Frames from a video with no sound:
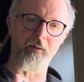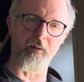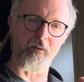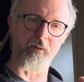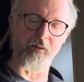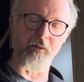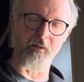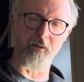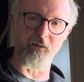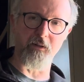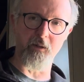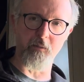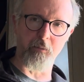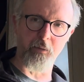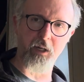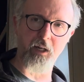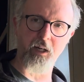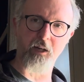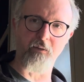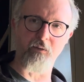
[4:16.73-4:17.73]
or a
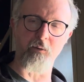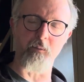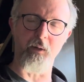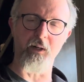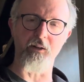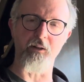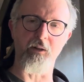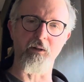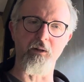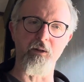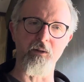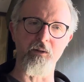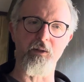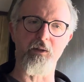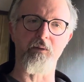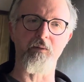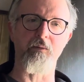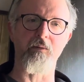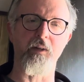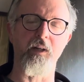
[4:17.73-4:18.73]
break from all the close
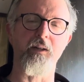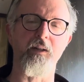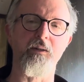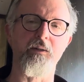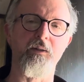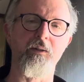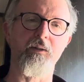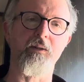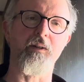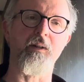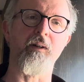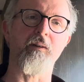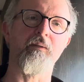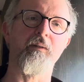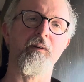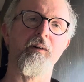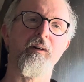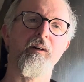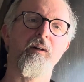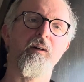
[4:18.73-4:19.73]
range stuff,
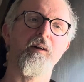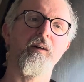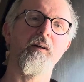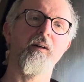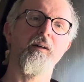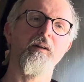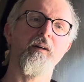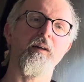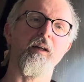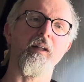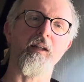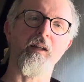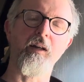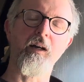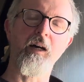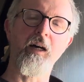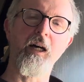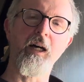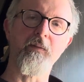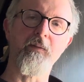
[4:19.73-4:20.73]
and the
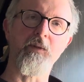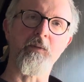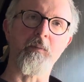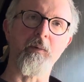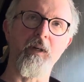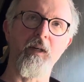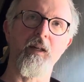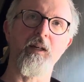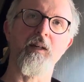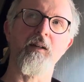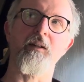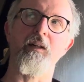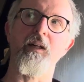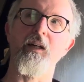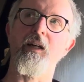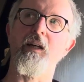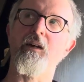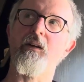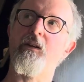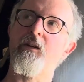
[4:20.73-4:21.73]
knives being
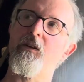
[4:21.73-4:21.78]
like